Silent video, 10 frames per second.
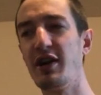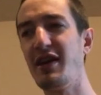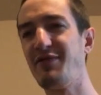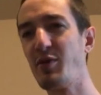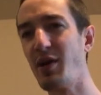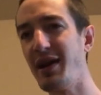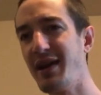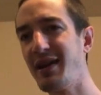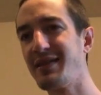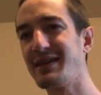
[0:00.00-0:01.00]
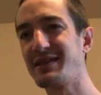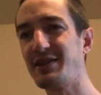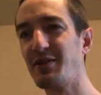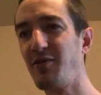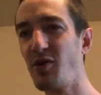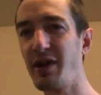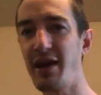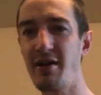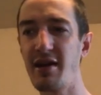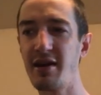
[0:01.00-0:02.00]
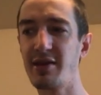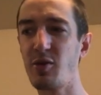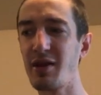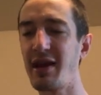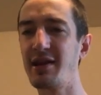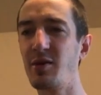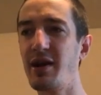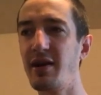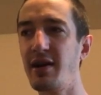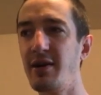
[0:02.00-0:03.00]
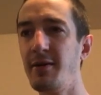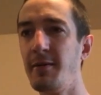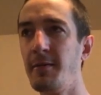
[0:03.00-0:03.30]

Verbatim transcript: If you are in the Central Florida area, the Orlando area,